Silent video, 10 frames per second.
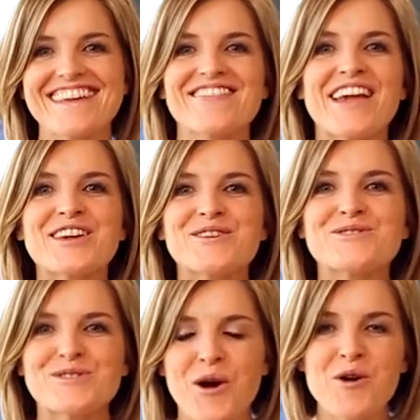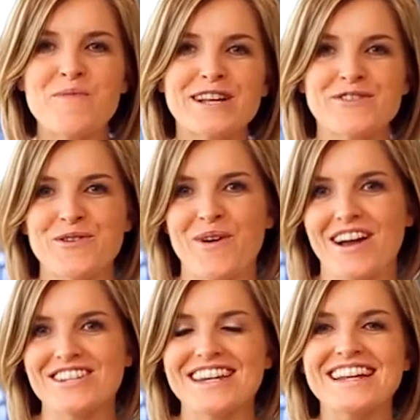Thank you so much for
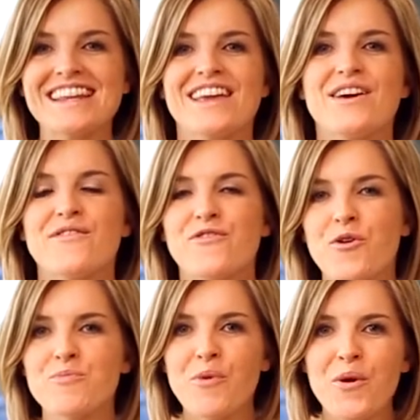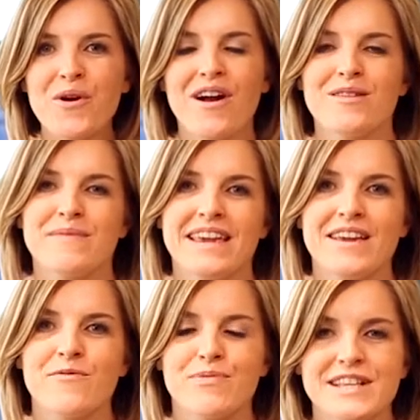watching. For more on
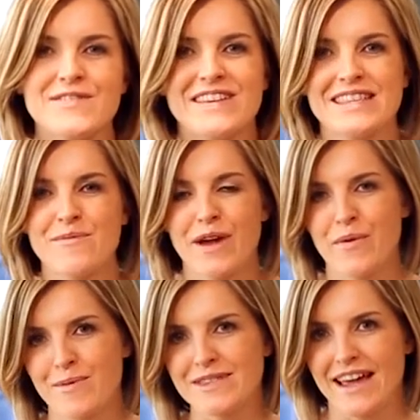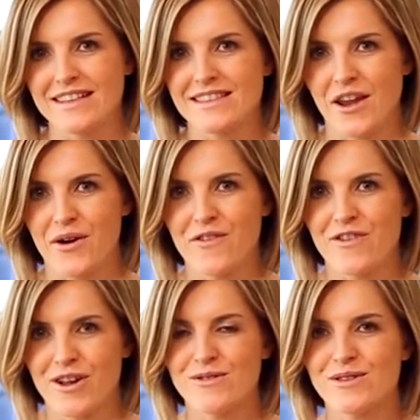me, please visit my website,
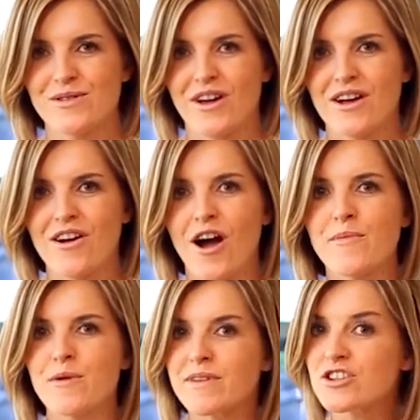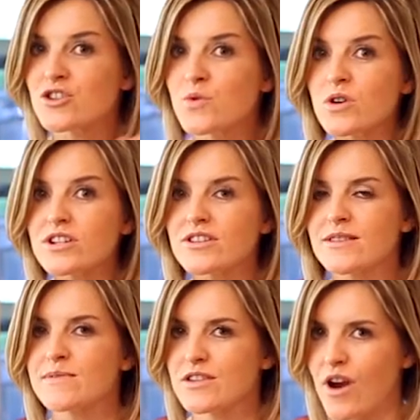sarahfragoso.com, and be sure to
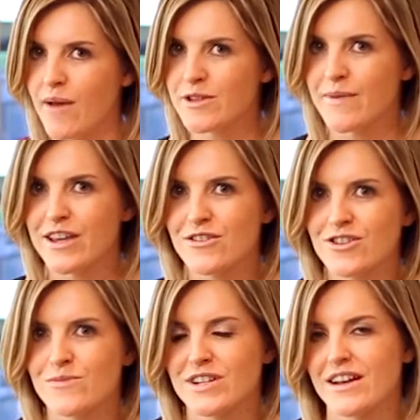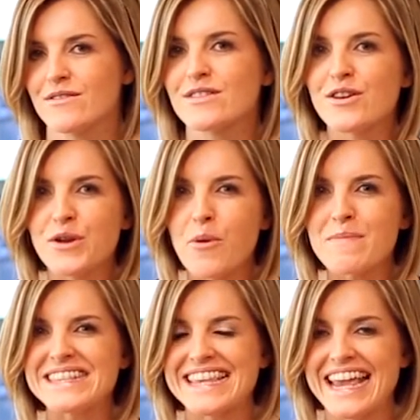subscribe to my YouTube channel so you don't
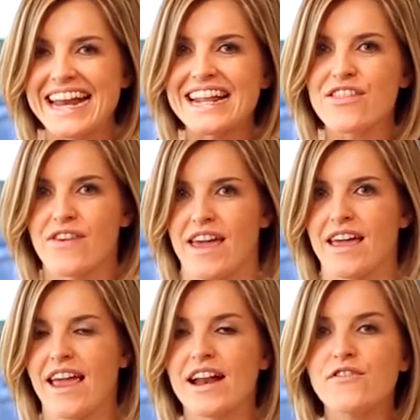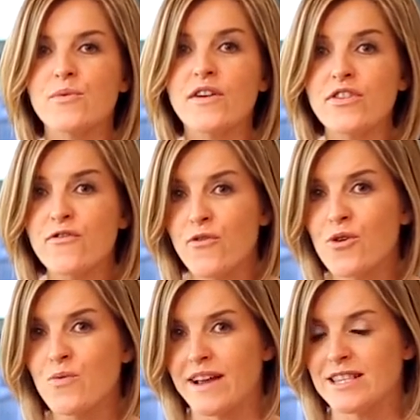miss anything. And if you want the
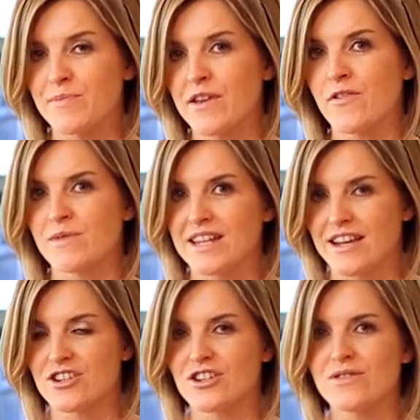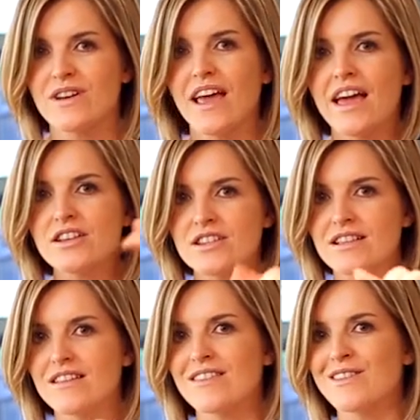full recipe from today's shoot,
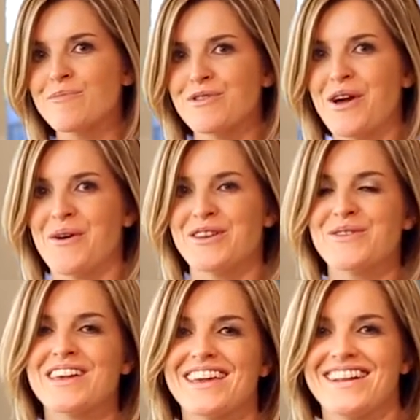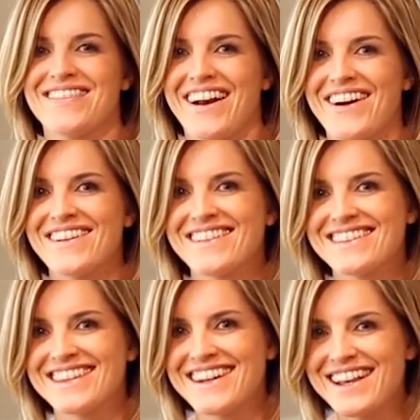just click the link below and you can get it there.
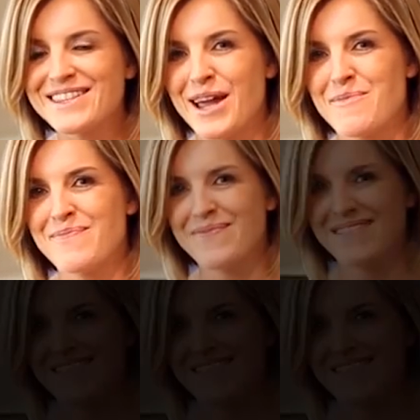See you next time.